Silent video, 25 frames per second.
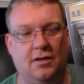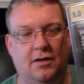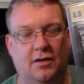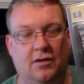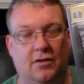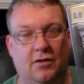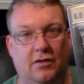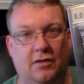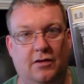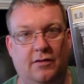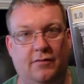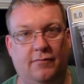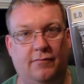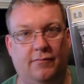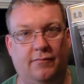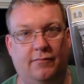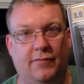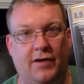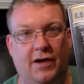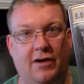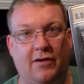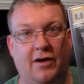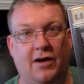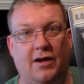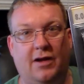uh,
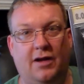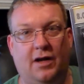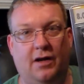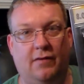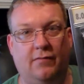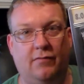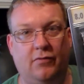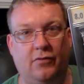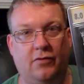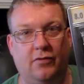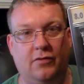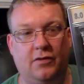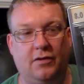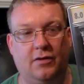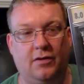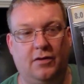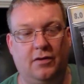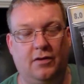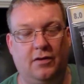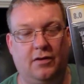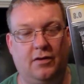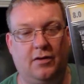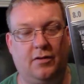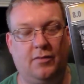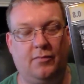variant cover
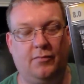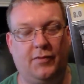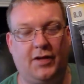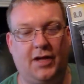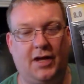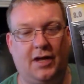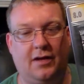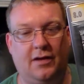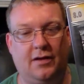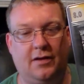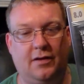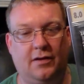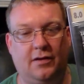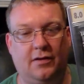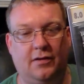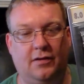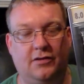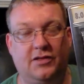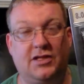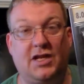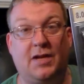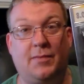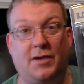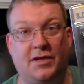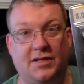um, that
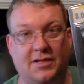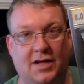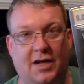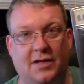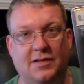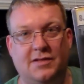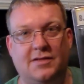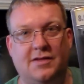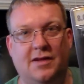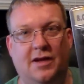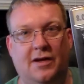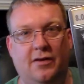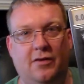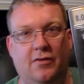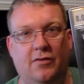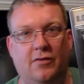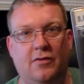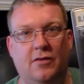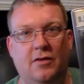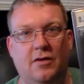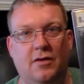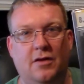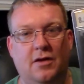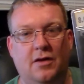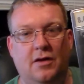uh, signed by Scott Snyder.